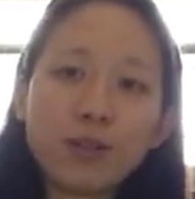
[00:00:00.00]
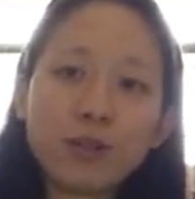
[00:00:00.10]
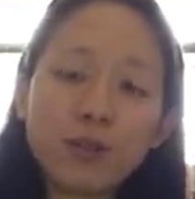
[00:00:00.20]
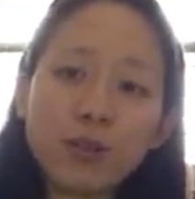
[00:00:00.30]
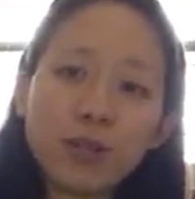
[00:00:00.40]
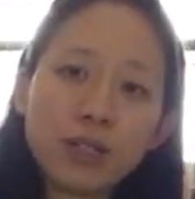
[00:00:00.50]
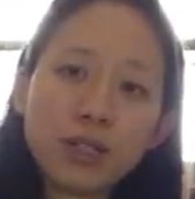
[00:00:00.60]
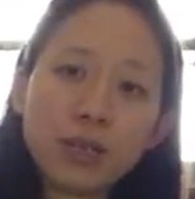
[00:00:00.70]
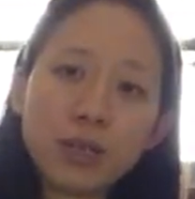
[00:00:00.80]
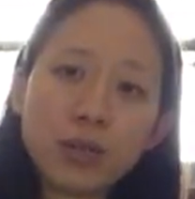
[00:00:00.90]
So
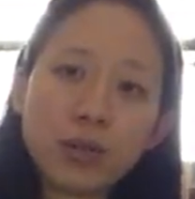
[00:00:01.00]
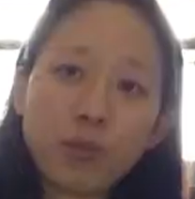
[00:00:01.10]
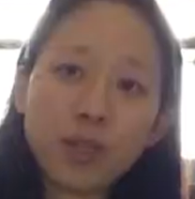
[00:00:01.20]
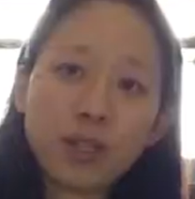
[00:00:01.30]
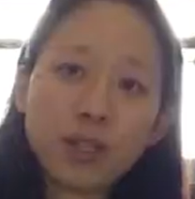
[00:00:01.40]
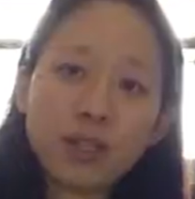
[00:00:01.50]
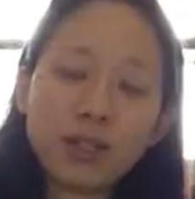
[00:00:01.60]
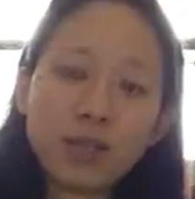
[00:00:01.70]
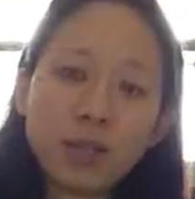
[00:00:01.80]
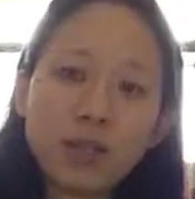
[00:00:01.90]
as medical
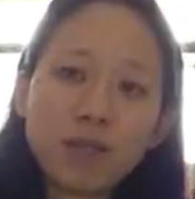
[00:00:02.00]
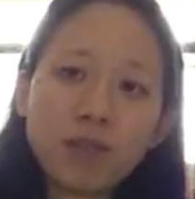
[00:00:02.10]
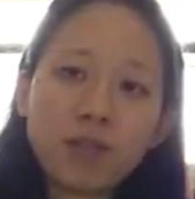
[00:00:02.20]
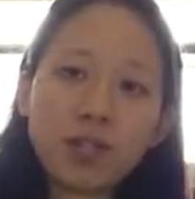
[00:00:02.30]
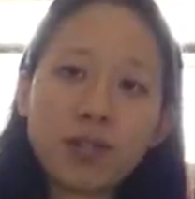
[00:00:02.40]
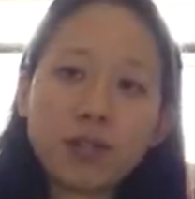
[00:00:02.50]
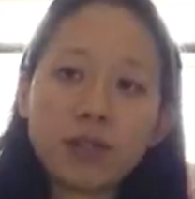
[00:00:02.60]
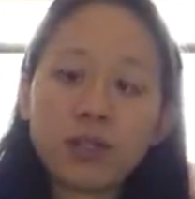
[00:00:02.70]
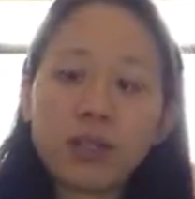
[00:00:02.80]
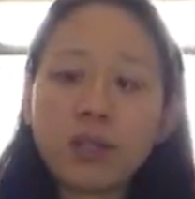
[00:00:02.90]
residents making
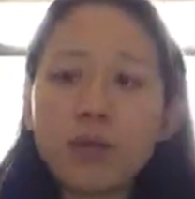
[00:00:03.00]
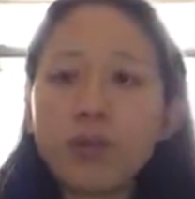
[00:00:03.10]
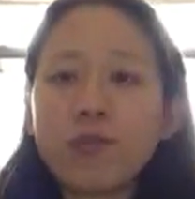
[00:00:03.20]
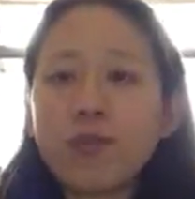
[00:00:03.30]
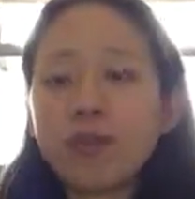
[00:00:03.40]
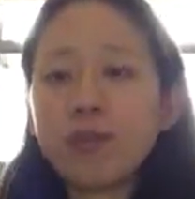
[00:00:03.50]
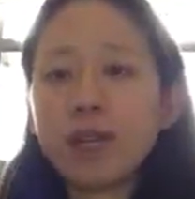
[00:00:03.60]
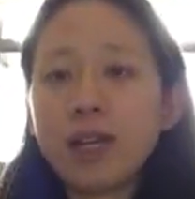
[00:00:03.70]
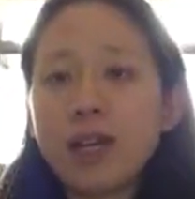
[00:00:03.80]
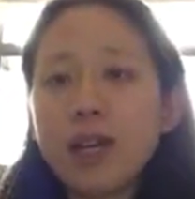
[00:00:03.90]
$50,000 a year with a
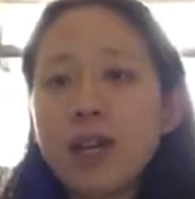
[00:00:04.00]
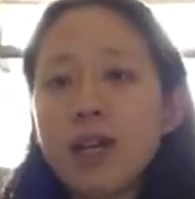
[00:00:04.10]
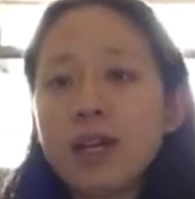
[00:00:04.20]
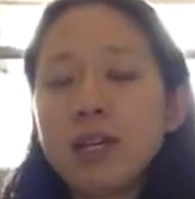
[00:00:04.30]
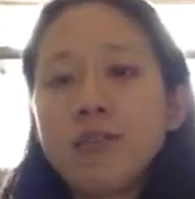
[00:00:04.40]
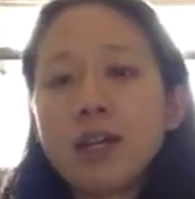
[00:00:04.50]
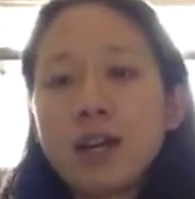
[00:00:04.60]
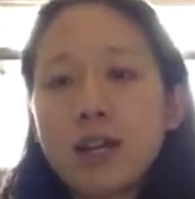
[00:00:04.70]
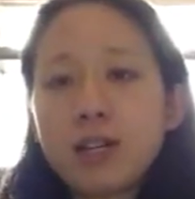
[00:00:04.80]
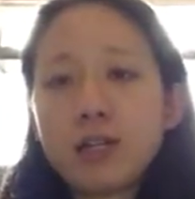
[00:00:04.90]
family, even
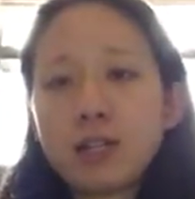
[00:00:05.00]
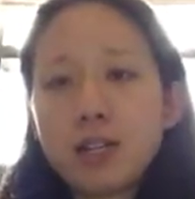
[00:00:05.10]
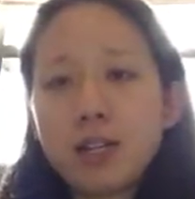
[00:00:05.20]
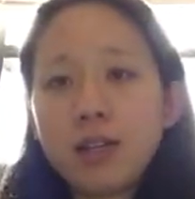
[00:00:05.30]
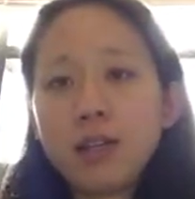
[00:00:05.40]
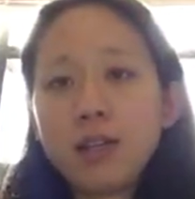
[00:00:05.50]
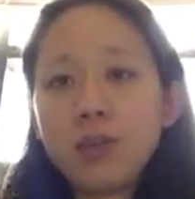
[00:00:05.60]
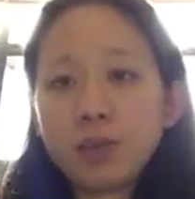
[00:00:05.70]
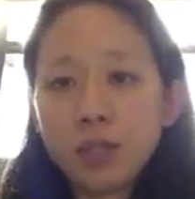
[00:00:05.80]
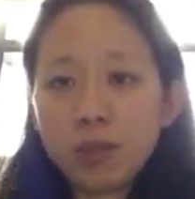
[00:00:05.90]
as the
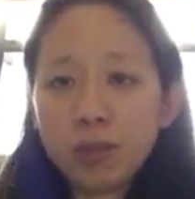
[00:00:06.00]
only